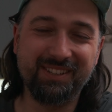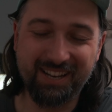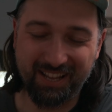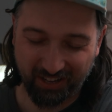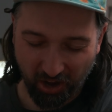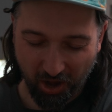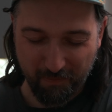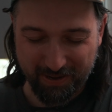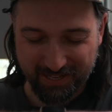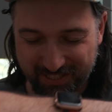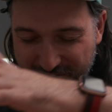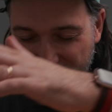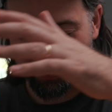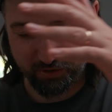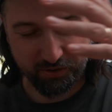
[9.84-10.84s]
in the comments
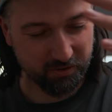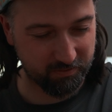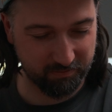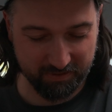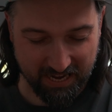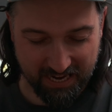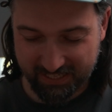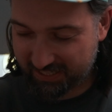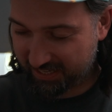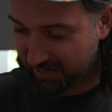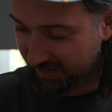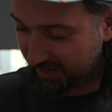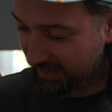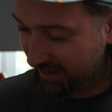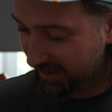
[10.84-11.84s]
if you're
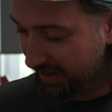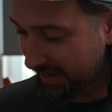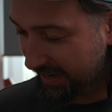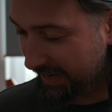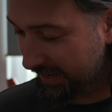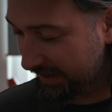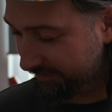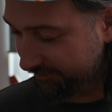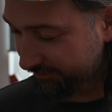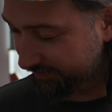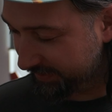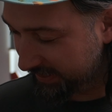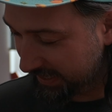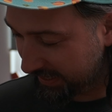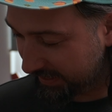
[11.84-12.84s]
guessing,
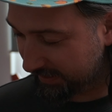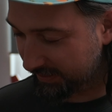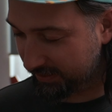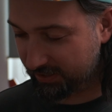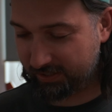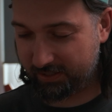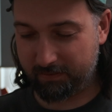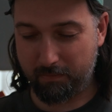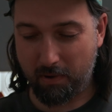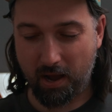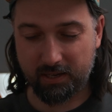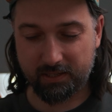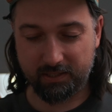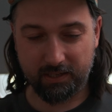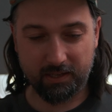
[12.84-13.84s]
and yeah, let's just
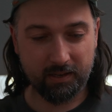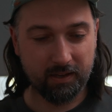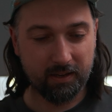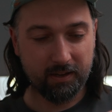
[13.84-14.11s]
unbox it.